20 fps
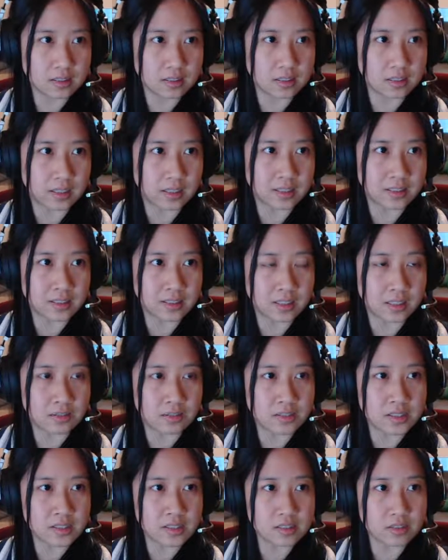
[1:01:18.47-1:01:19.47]
that there
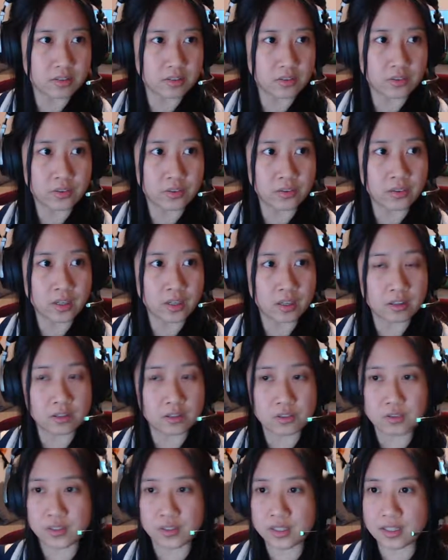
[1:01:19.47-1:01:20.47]
is
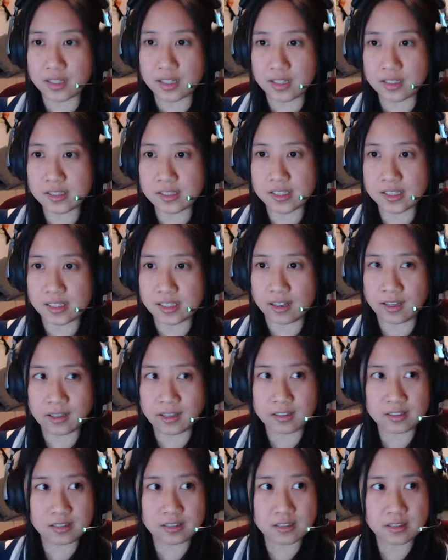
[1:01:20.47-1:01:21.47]

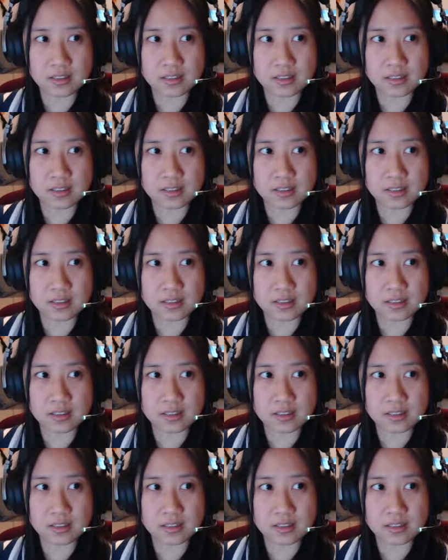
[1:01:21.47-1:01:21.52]
388